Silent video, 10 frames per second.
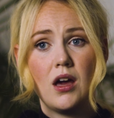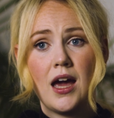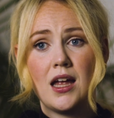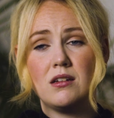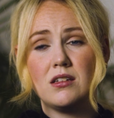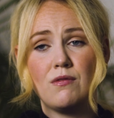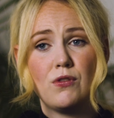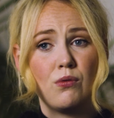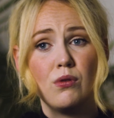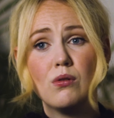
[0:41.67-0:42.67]
And if
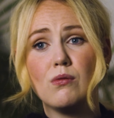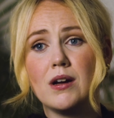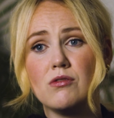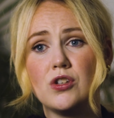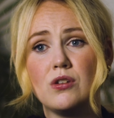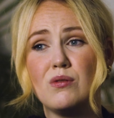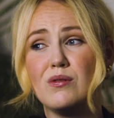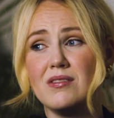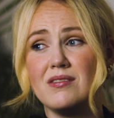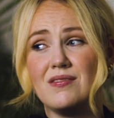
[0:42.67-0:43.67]
the crew around
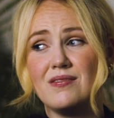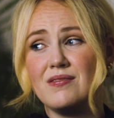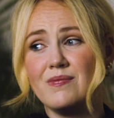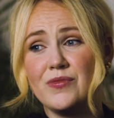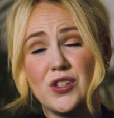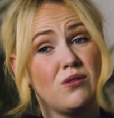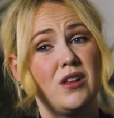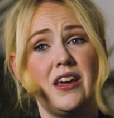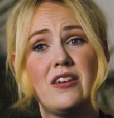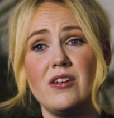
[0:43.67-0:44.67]
you don't
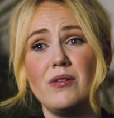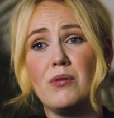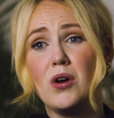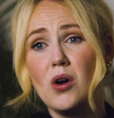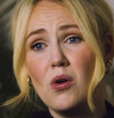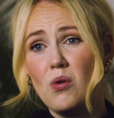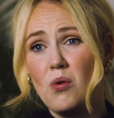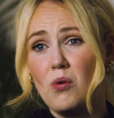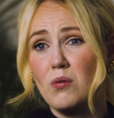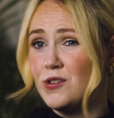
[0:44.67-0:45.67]
like you,
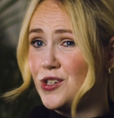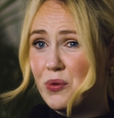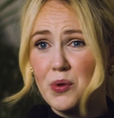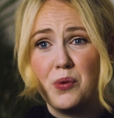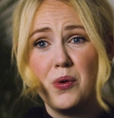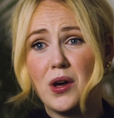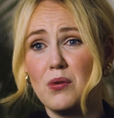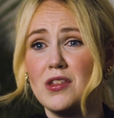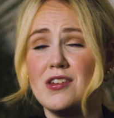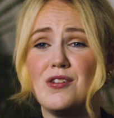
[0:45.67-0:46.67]
or don't want to
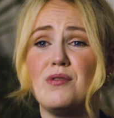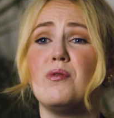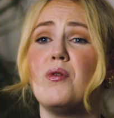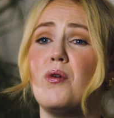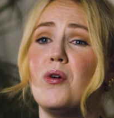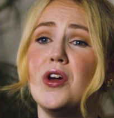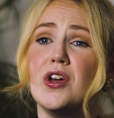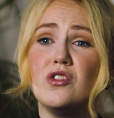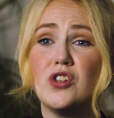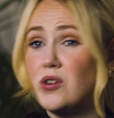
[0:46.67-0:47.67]
work with you, or
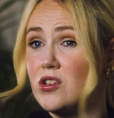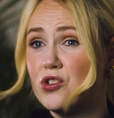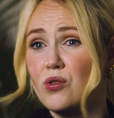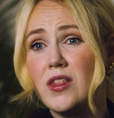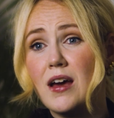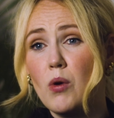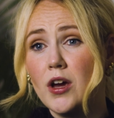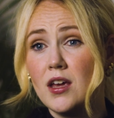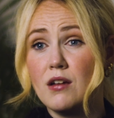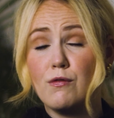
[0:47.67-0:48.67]
don't enjoy their
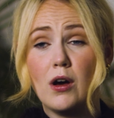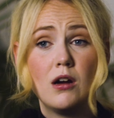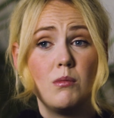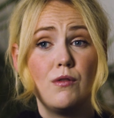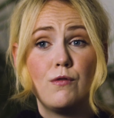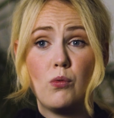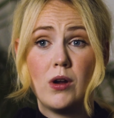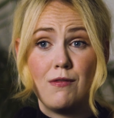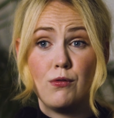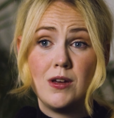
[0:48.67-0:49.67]
working environment for
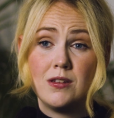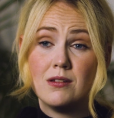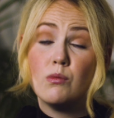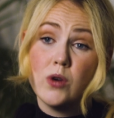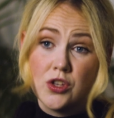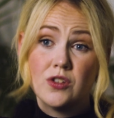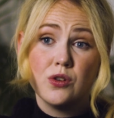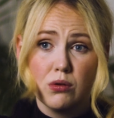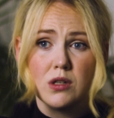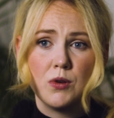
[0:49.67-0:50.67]
whatever reason, which is
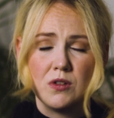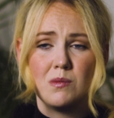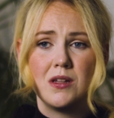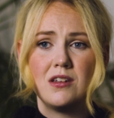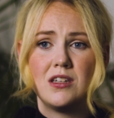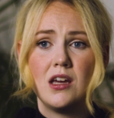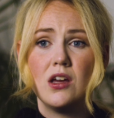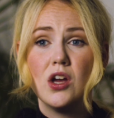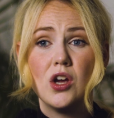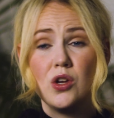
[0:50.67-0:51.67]
your
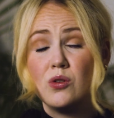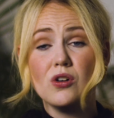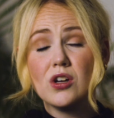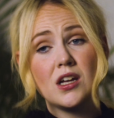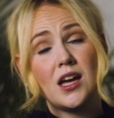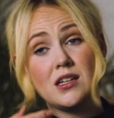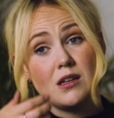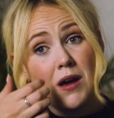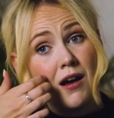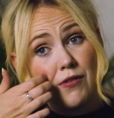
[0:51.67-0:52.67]
responsibility, you're not going to end
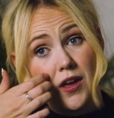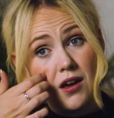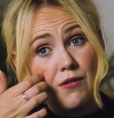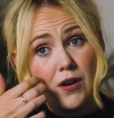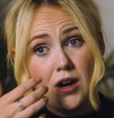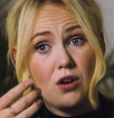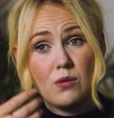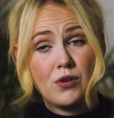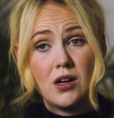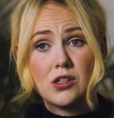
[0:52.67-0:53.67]
up having a very
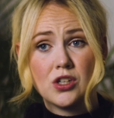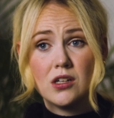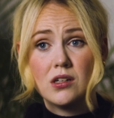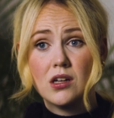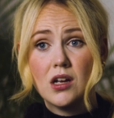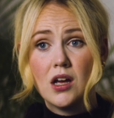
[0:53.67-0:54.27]
good production.